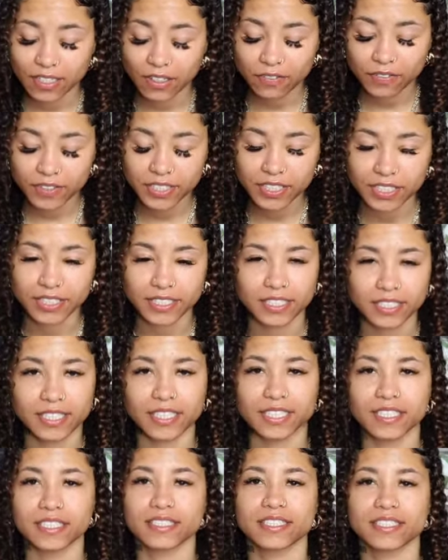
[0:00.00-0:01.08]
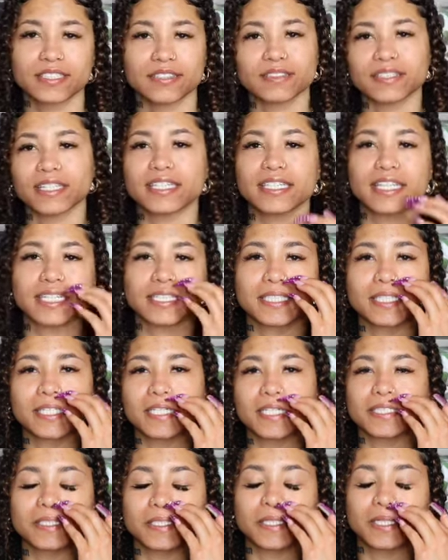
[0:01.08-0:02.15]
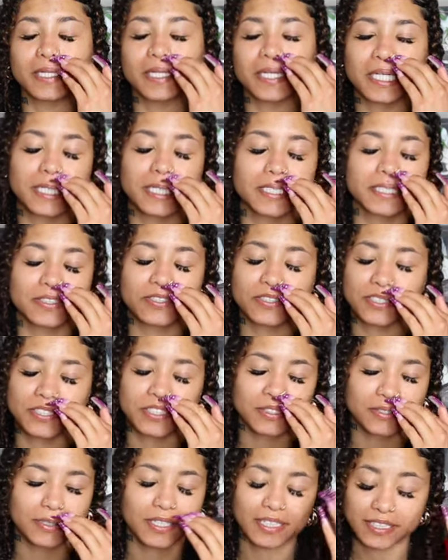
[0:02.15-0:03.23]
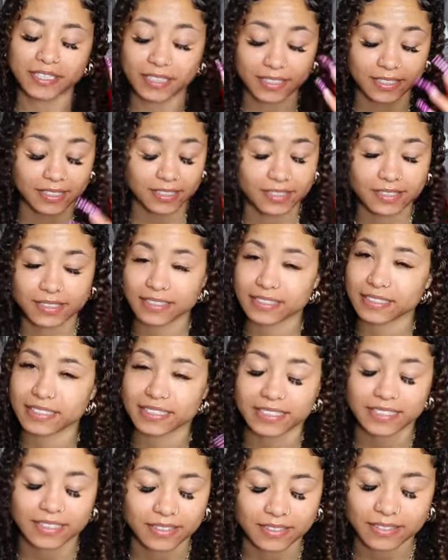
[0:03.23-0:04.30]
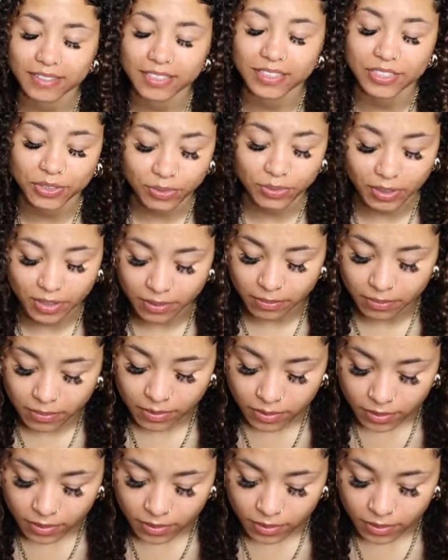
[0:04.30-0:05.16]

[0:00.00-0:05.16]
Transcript: Hopefully she don't let that shit get to her head. Because if she do, that shit's just gonna eat you up.